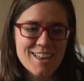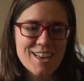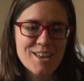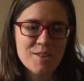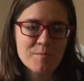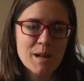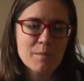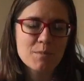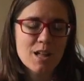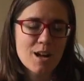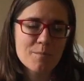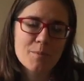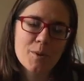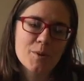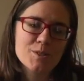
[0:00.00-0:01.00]
in my
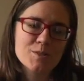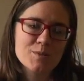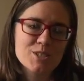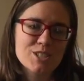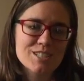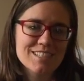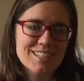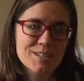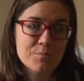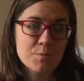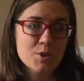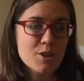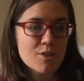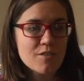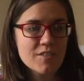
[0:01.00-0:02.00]
blog post, which is linked
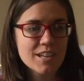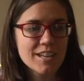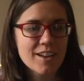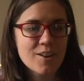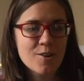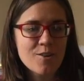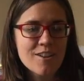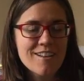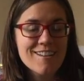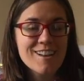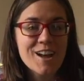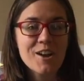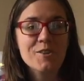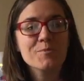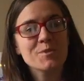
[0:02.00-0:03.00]
below the video.
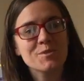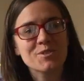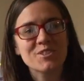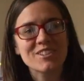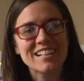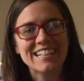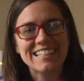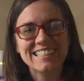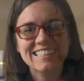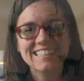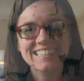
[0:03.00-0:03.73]
I hope you enjoy.